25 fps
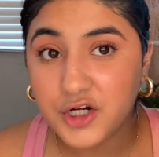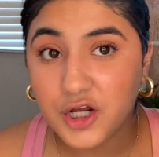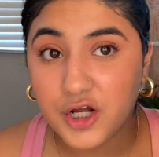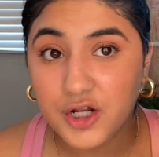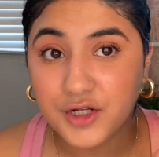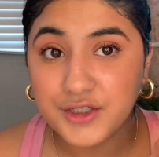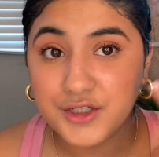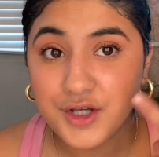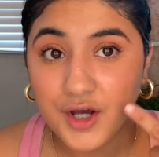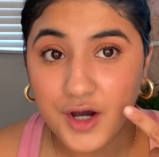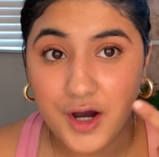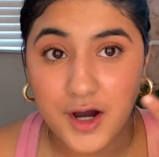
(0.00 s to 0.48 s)
on
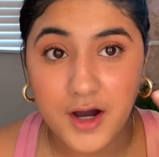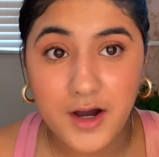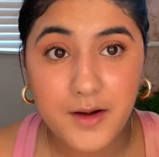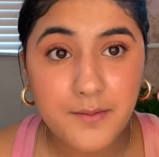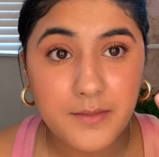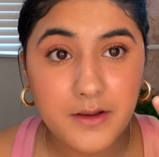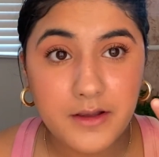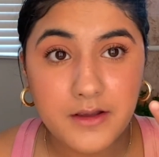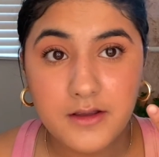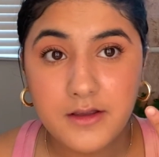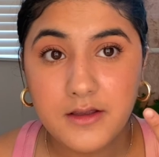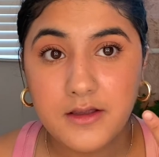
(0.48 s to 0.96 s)

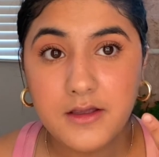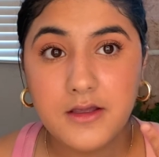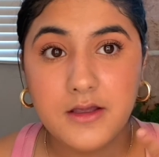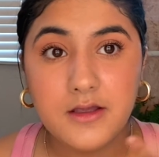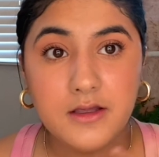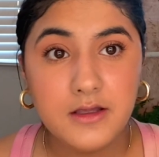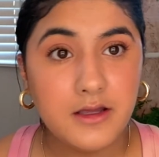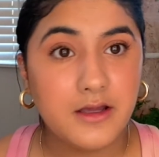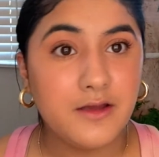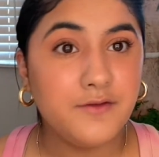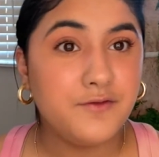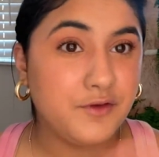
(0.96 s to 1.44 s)
top.
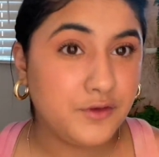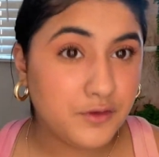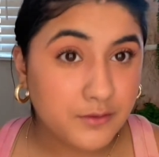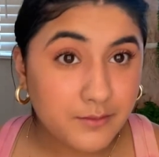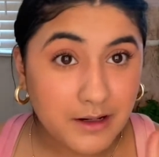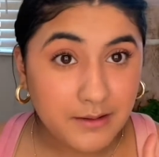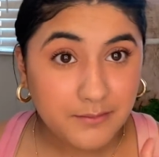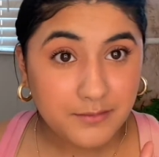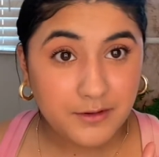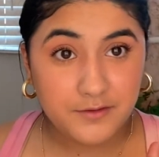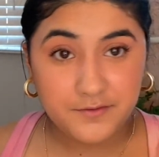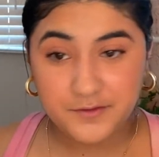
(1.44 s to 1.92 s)
If you
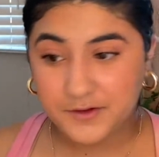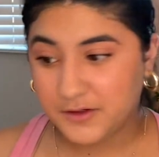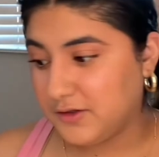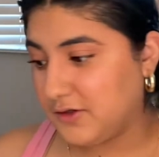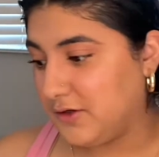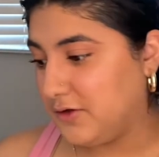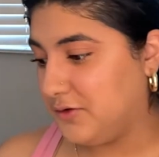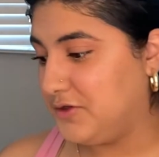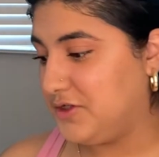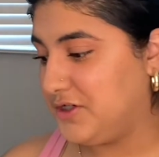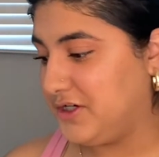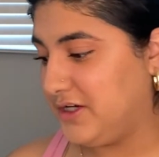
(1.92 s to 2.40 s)
remember, if you're an
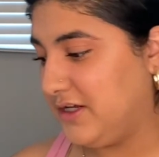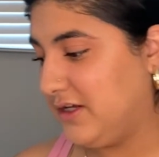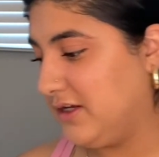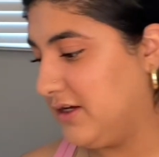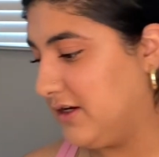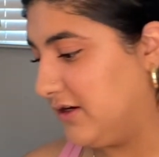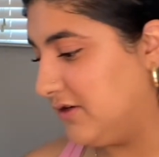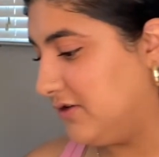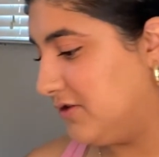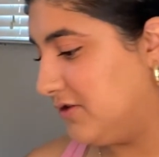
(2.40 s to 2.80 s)
OG here,